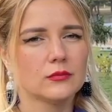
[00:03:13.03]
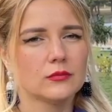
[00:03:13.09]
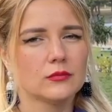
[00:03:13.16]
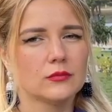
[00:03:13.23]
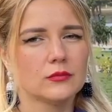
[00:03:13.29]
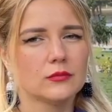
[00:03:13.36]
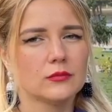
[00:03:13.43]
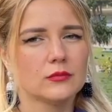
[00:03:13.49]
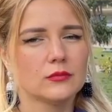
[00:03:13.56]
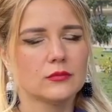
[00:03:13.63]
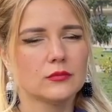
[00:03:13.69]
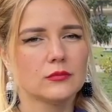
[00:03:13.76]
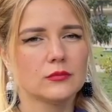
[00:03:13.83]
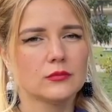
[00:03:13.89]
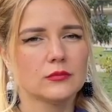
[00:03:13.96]

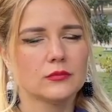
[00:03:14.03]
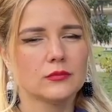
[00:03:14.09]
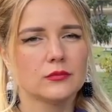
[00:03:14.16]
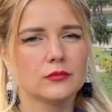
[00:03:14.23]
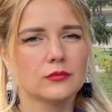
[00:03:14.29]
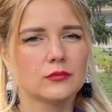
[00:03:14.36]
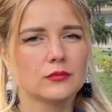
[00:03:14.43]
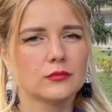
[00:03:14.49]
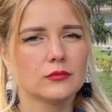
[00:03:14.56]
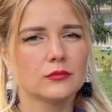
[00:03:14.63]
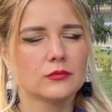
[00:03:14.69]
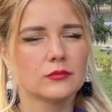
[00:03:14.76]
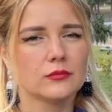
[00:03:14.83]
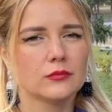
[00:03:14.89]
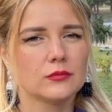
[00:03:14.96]

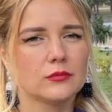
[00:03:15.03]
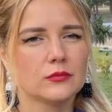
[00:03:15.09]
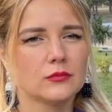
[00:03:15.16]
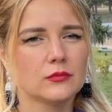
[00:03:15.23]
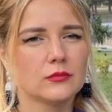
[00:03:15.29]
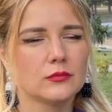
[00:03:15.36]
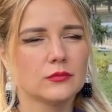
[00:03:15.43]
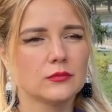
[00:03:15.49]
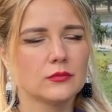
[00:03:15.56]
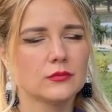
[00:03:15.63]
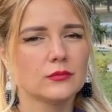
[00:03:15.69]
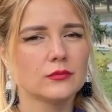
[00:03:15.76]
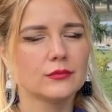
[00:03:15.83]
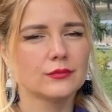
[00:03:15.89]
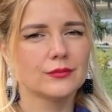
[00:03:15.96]

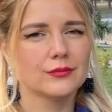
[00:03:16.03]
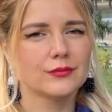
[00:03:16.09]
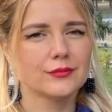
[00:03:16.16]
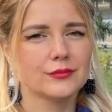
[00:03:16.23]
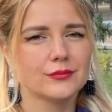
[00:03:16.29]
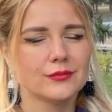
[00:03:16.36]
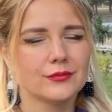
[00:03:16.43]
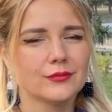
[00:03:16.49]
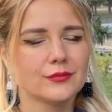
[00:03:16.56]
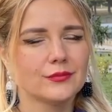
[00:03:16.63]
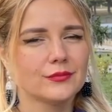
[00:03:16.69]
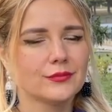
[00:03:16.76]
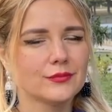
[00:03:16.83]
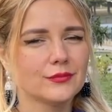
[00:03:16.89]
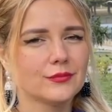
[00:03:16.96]

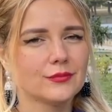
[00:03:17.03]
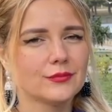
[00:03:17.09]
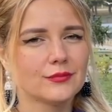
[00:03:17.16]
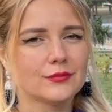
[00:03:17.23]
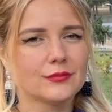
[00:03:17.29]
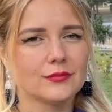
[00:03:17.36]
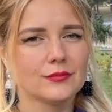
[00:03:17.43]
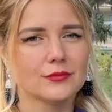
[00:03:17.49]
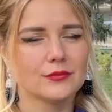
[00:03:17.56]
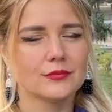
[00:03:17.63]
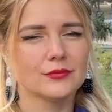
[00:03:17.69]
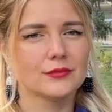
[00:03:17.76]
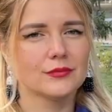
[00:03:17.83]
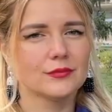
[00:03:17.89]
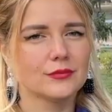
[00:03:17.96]

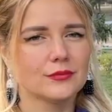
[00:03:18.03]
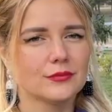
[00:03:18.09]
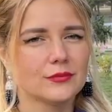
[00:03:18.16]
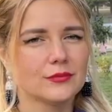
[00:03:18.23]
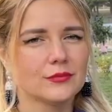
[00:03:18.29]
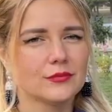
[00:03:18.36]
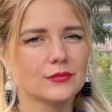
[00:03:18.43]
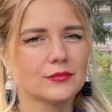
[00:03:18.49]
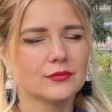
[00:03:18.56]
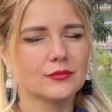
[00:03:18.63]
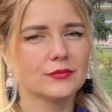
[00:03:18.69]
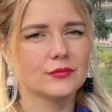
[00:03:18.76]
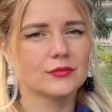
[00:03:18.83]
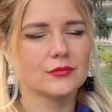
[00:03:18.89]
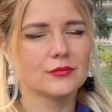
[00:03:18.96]

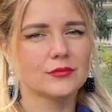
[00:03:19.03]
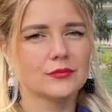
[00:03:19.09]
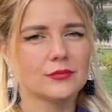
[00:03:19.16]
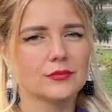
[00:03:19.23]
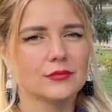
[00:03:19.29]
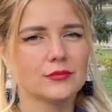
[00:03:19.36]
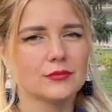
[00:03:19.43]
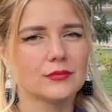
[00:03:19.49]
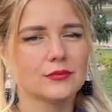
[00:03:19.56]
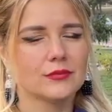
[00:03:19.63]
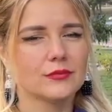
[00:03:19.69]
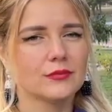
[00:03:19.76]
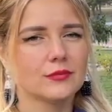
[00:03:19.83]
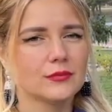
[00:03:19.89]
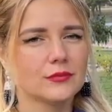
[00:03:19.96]

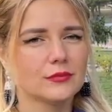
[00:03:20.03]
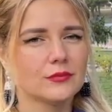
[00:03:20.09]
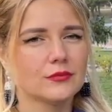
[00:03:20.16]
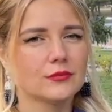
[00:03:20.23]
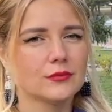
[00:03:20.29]
(silent)